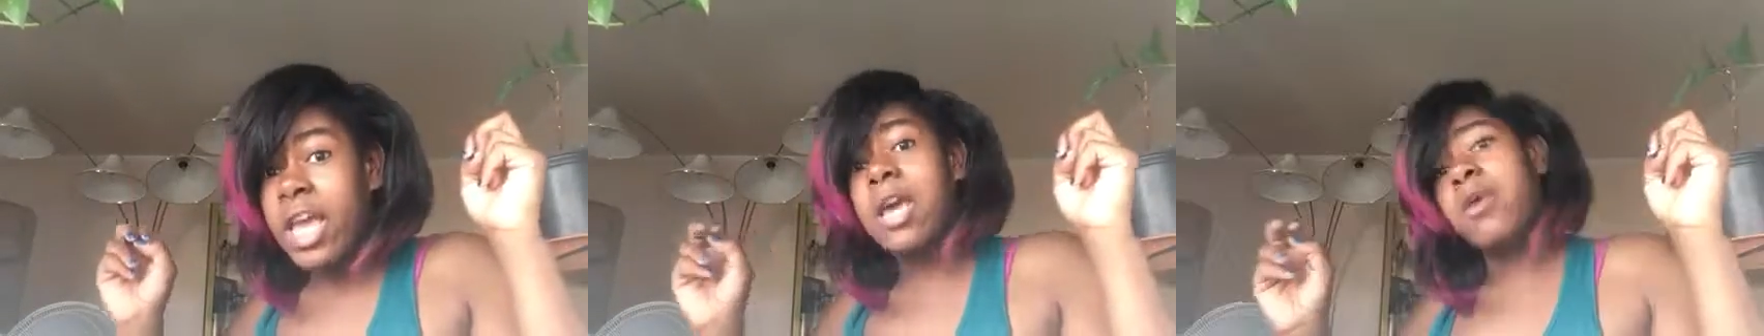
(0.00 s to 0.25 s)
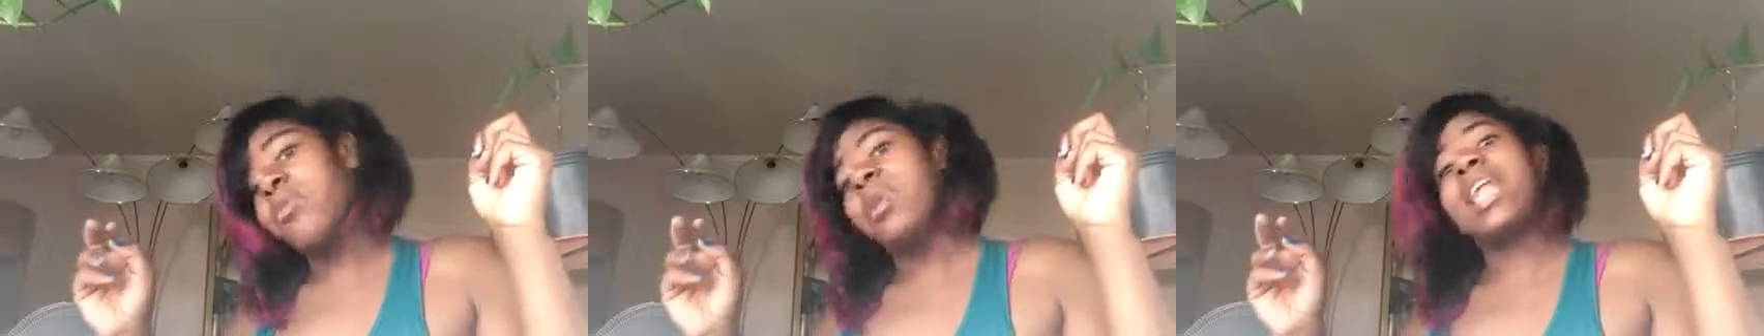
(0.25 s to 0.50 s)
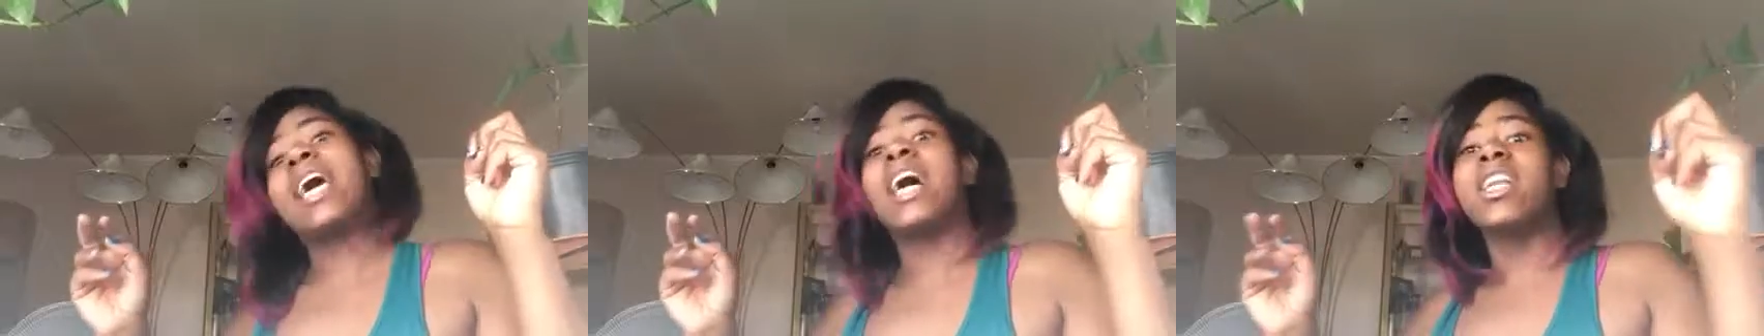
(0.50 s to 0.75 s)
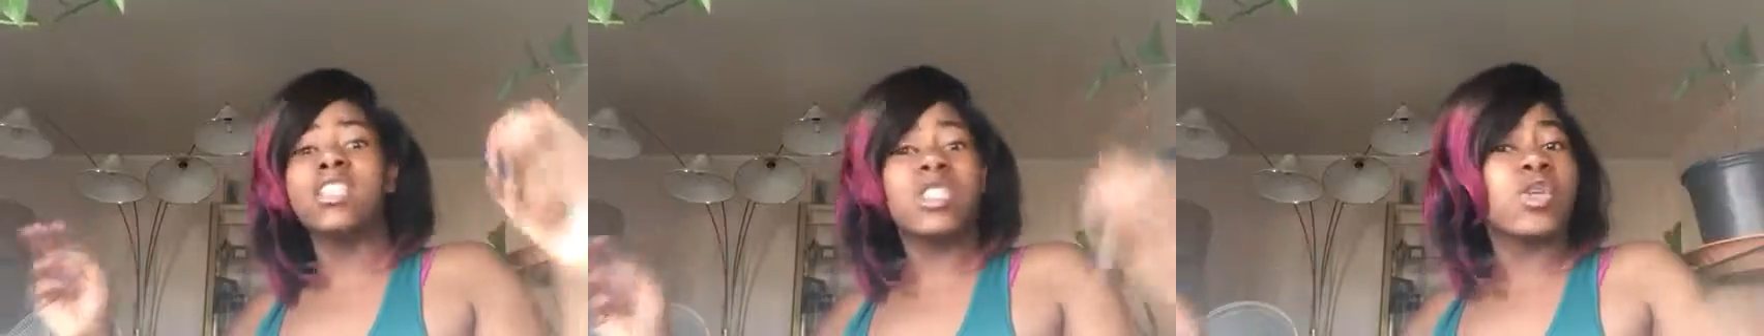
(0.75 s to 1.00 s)
And when like
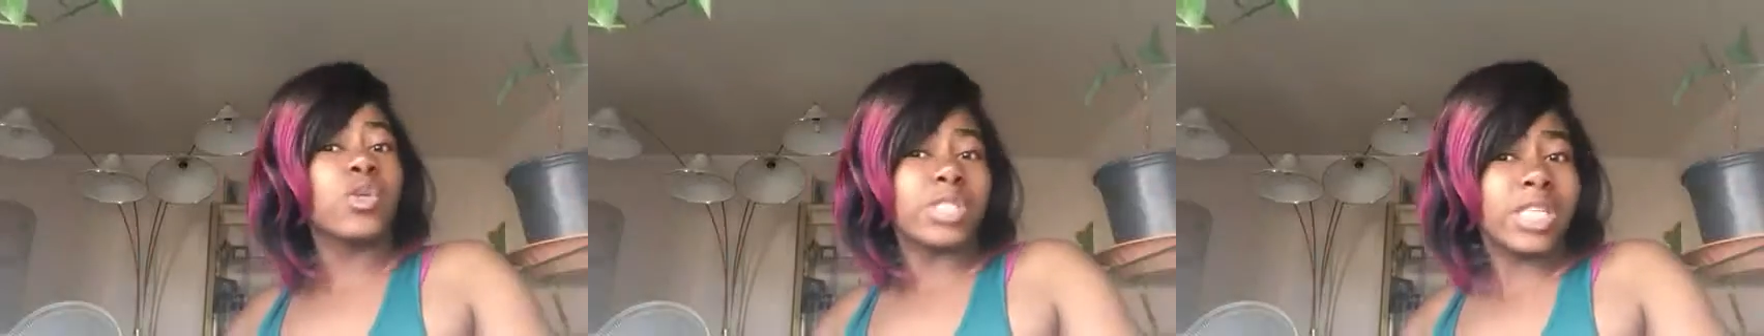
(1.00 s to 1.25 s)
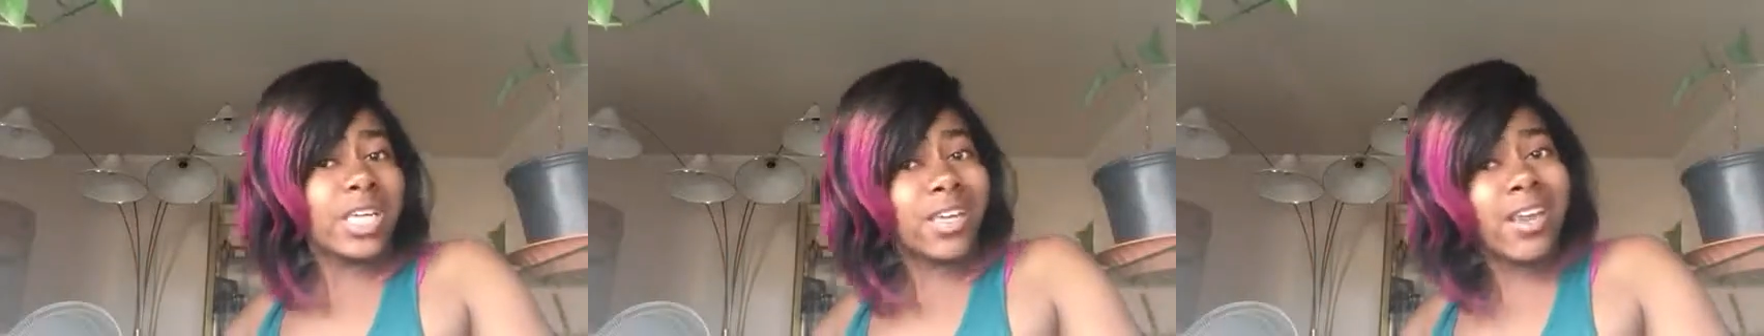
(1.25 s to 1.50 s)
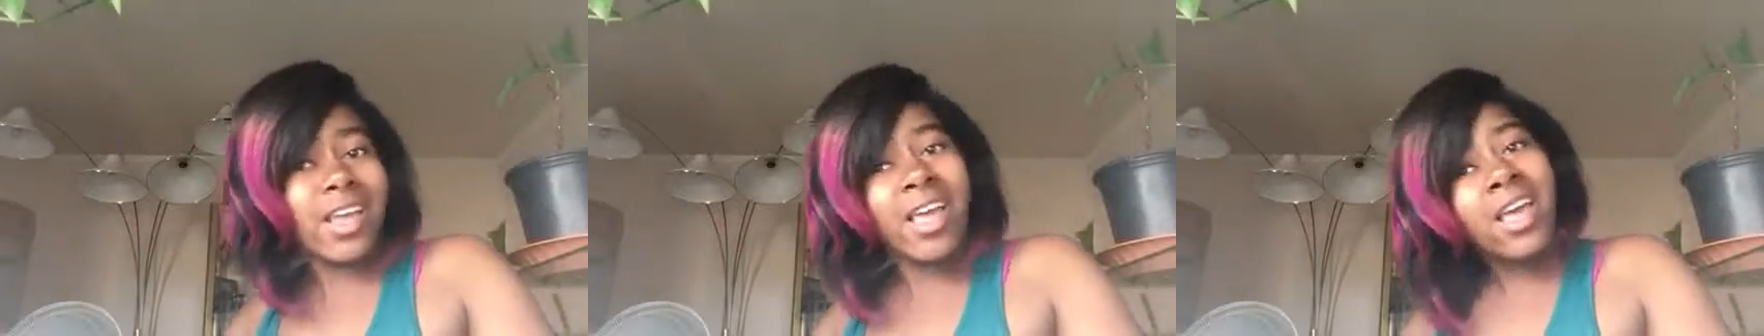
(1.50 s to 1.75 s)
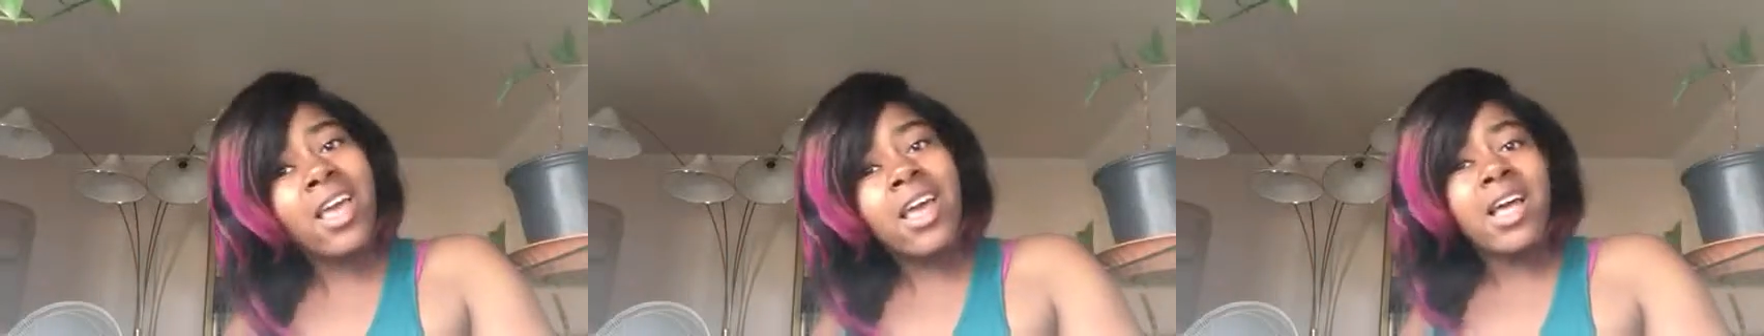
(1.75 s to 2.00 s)
other schools look at
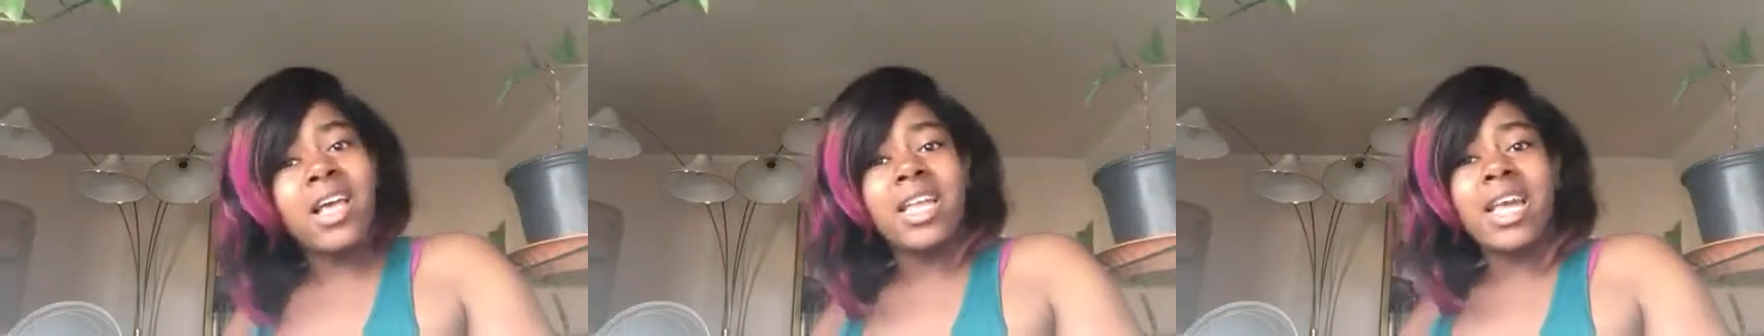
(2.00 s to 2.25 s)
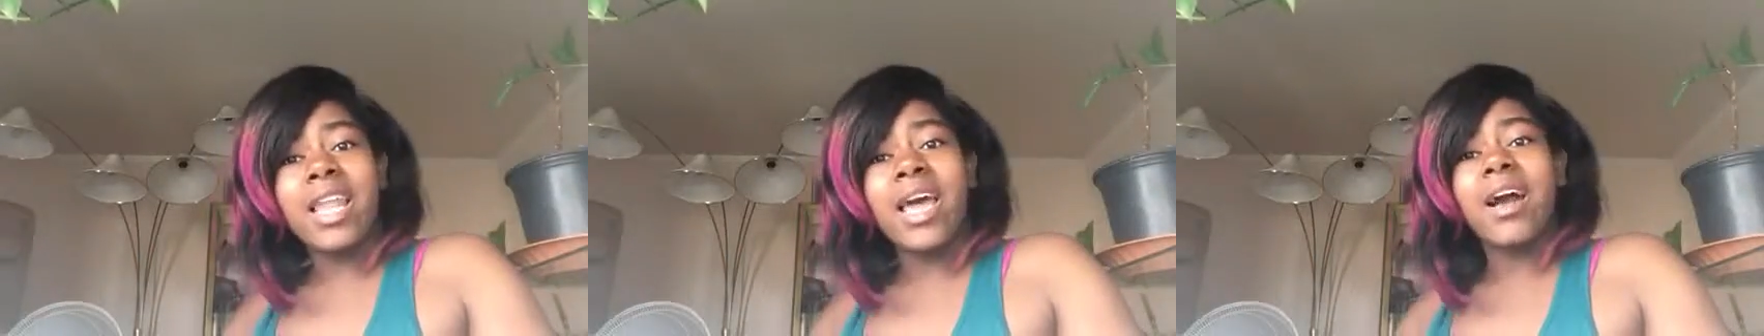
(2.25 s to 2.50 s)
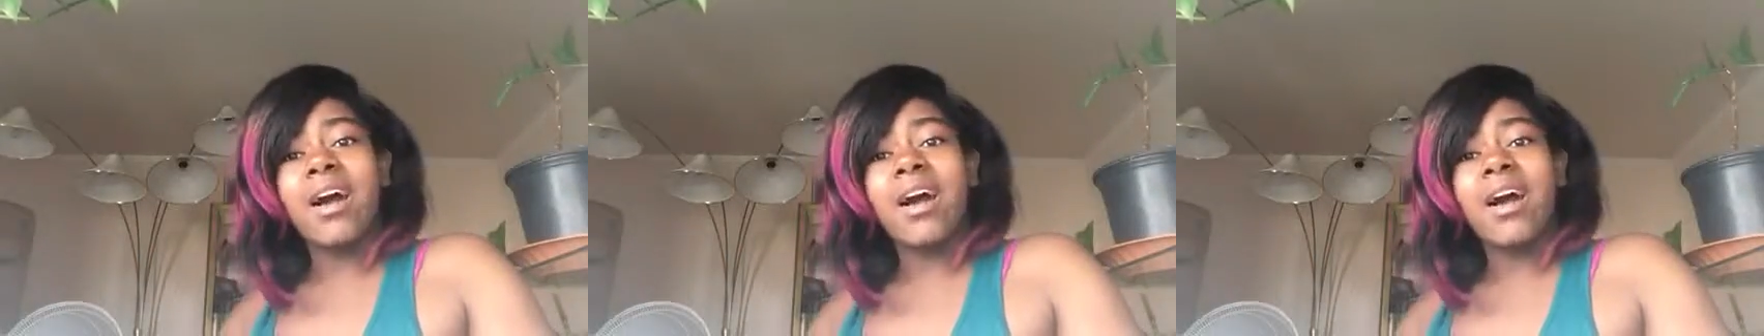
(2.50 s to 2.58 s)
that, they like,